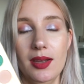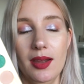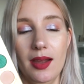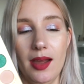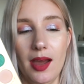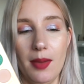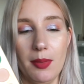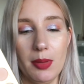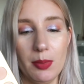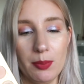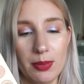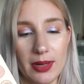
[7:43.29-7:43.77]

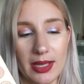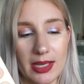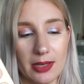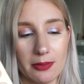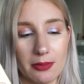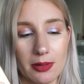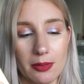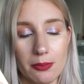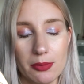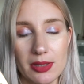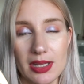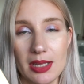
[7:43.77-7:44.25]
I've been playing
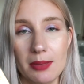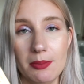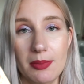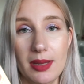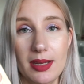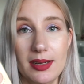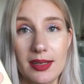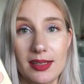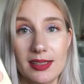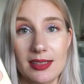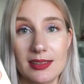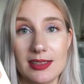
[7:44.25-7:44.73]
around with them,
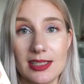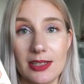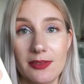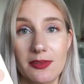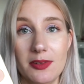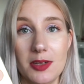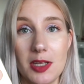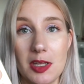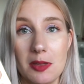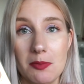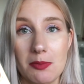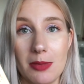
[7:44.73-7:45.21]
and this is
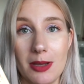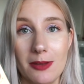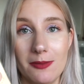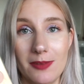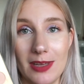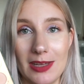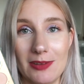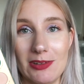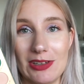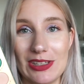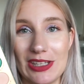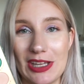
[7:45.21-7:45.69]
definitely my
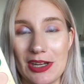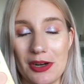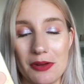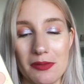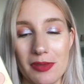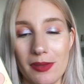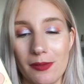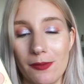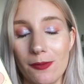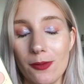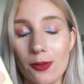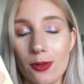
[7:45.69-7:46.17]
favorite out of
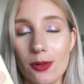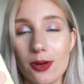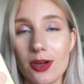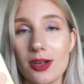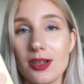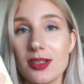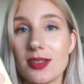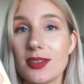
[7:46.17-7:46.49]
the 4,